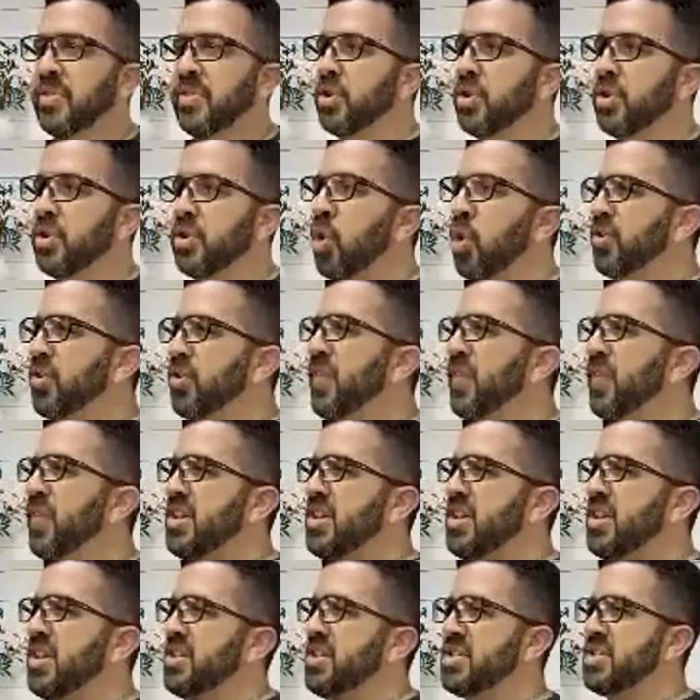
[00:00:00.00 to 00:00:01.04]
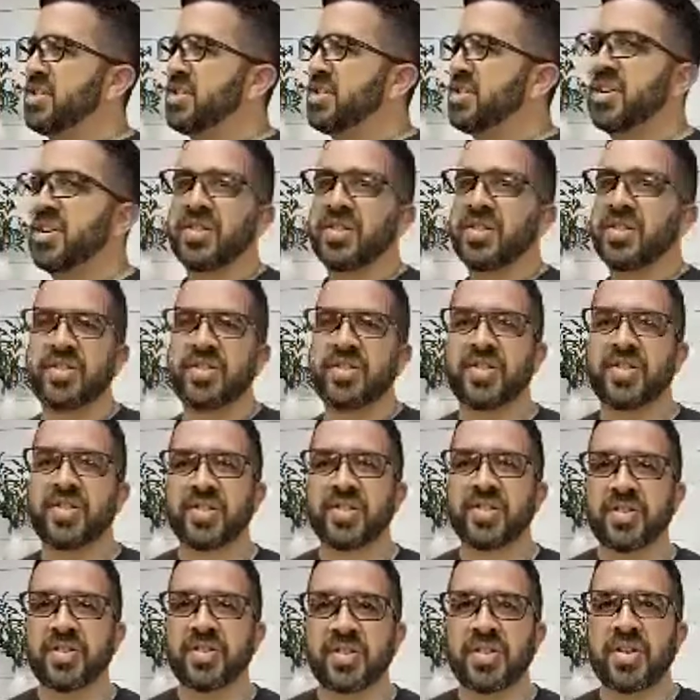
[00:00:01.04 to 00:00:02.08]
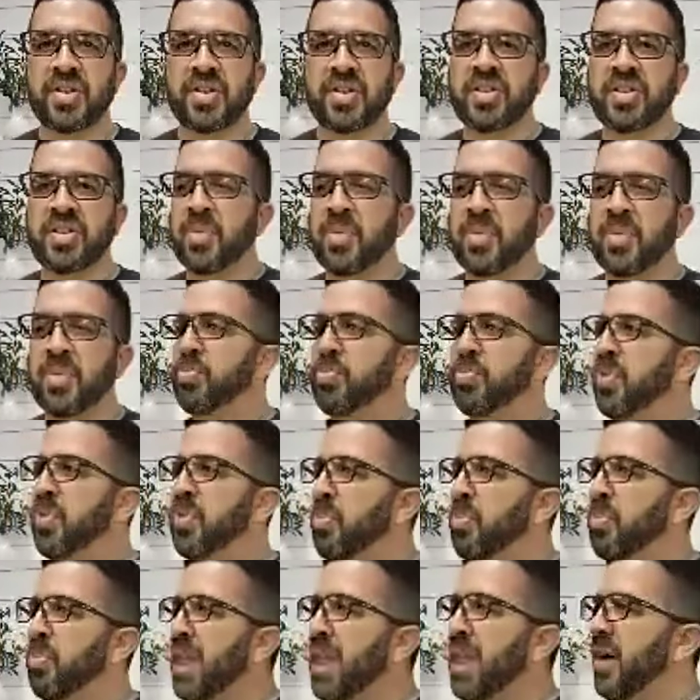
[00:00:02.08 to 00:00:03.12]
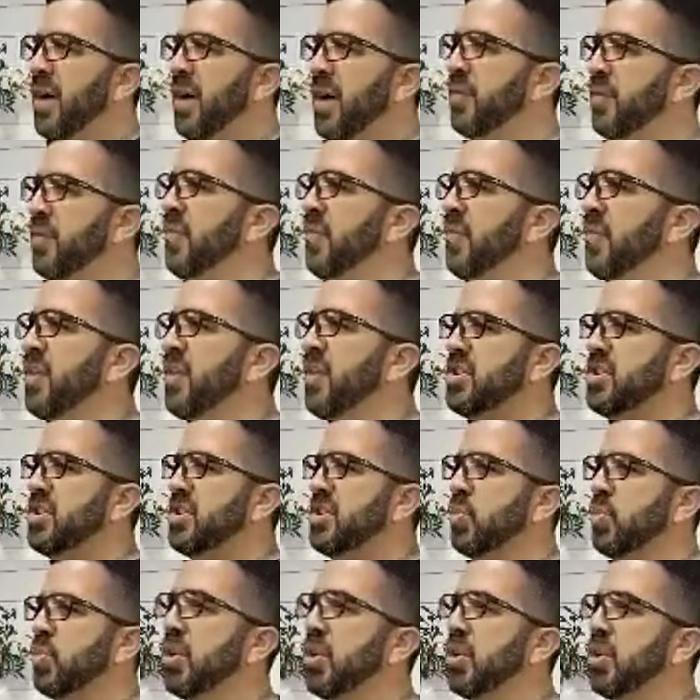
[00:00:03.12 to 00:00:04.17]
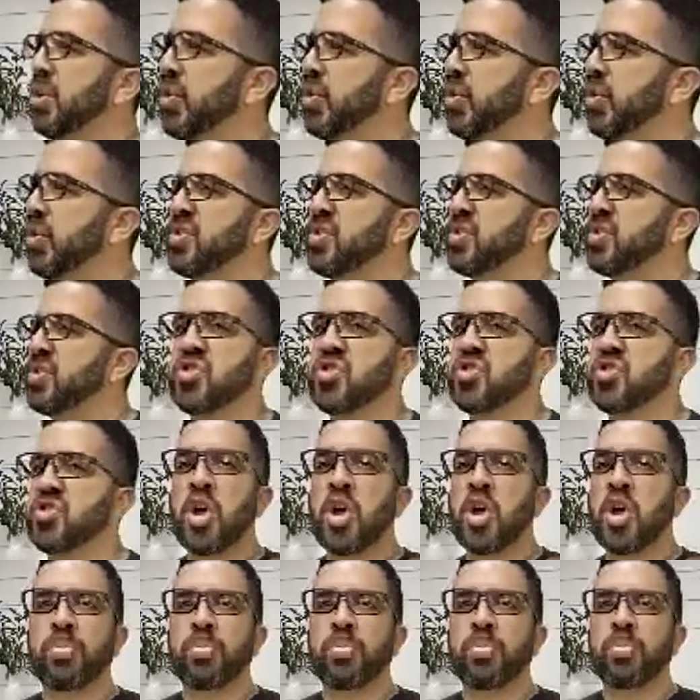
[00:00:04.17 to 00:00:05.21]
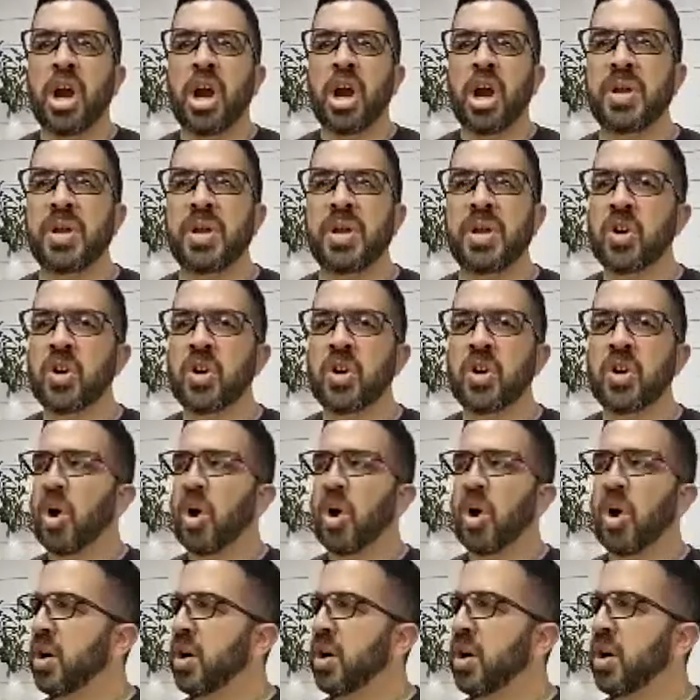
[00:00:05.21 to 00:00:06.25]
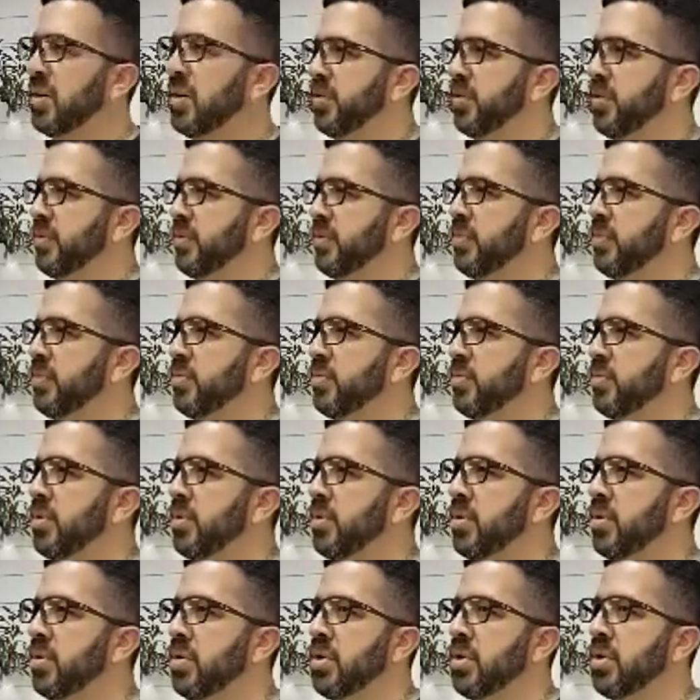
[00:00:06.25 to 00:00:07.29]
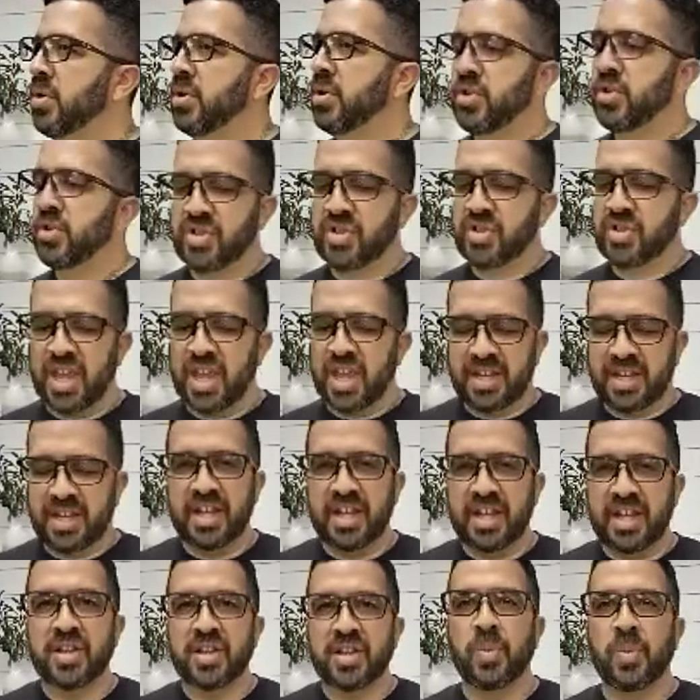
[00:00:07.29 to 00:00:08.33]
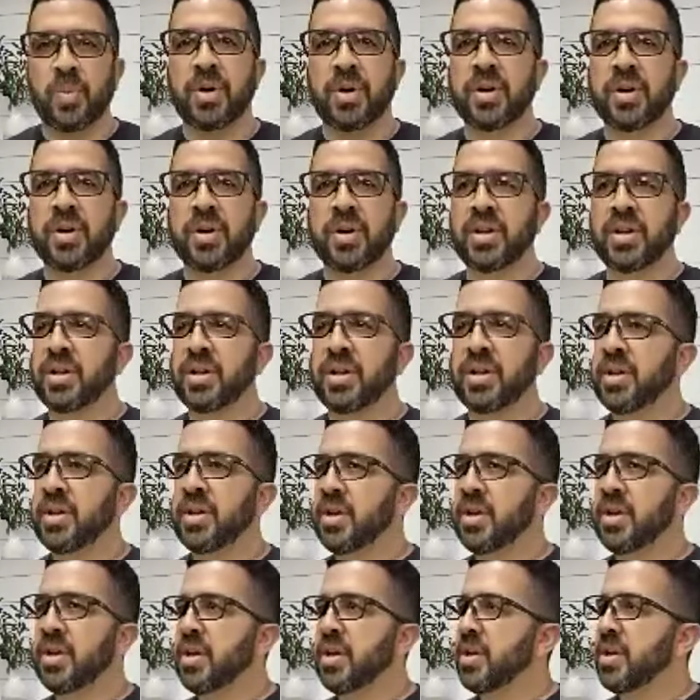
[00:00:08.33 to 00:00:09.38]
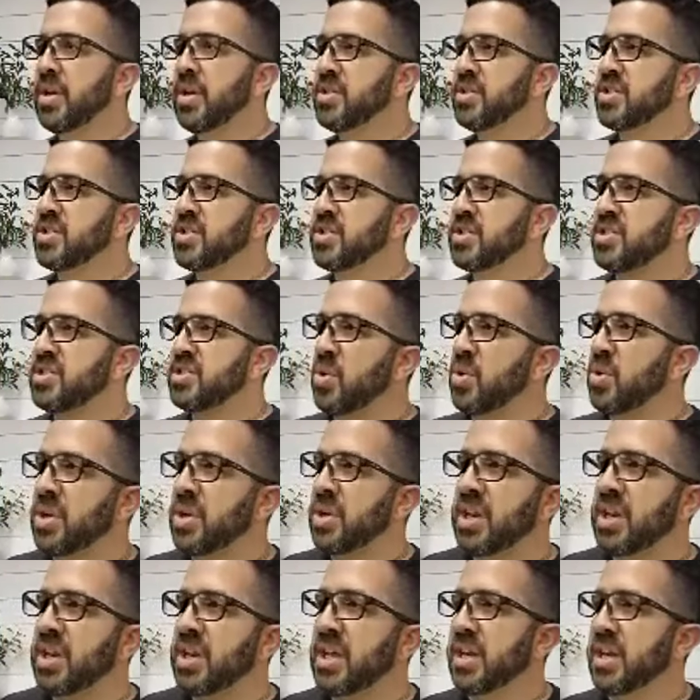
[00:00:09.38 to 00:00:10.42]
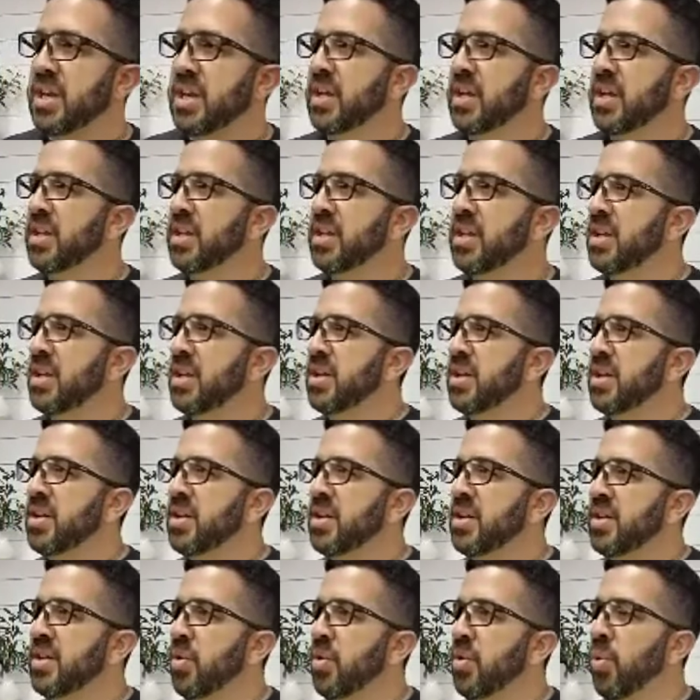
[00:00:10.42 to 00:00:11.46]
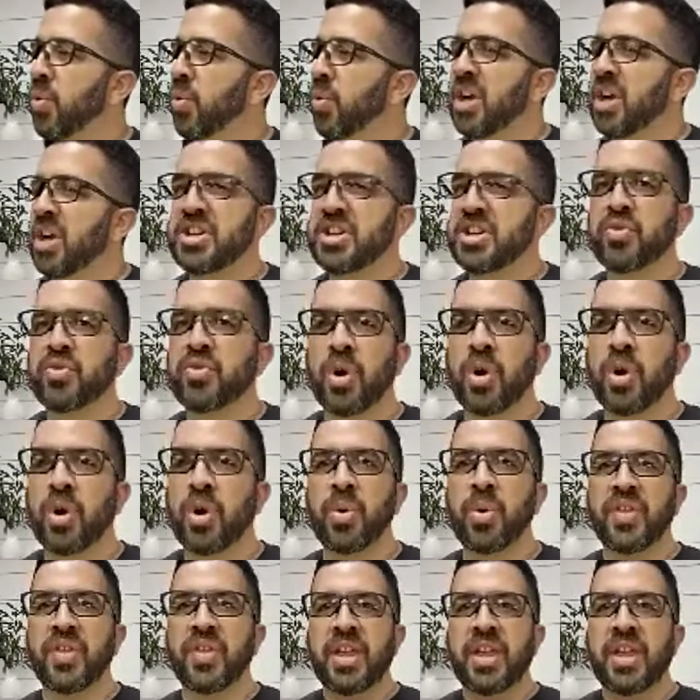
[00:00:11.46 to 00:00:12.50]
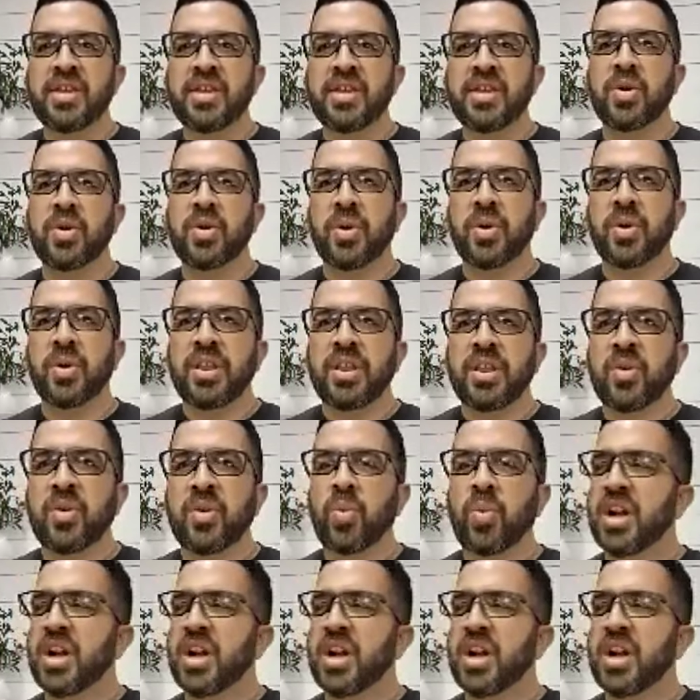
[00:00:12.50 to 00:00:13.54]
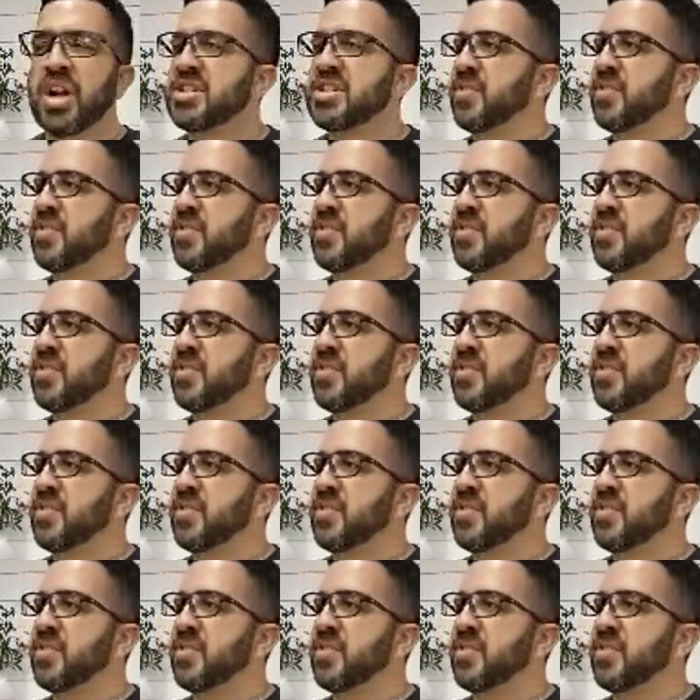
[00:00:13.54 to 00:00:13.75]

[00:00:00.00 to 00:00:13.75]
The cultivation starts. The plow of conviction works through and starts prepping your heart to take in the word, to soak it in. Watch it grow within you, and then watch the